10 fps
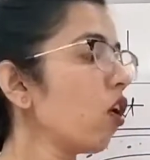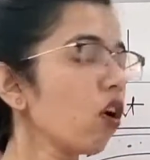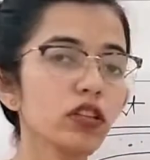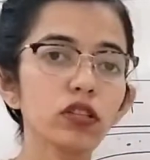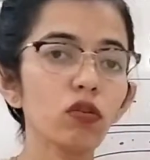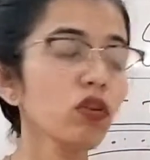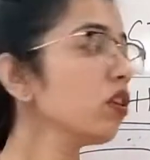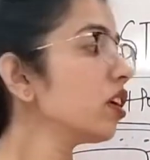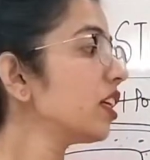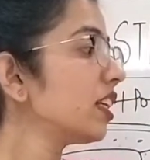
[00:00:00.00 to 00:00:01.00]
Also,
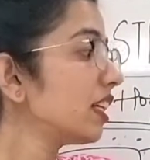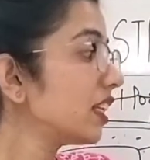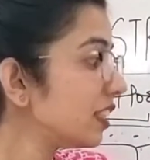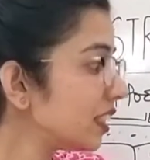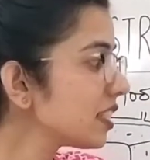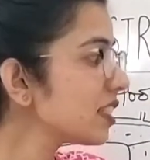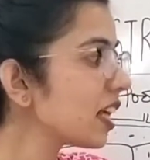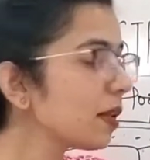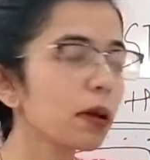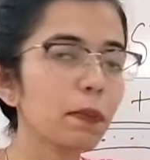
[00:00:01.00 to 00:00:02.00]
this
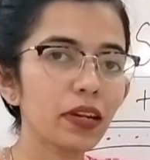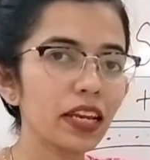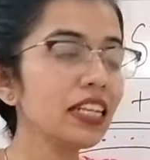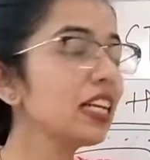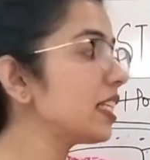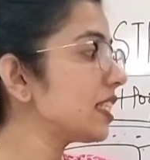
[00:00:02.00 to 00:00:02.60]
cell membrane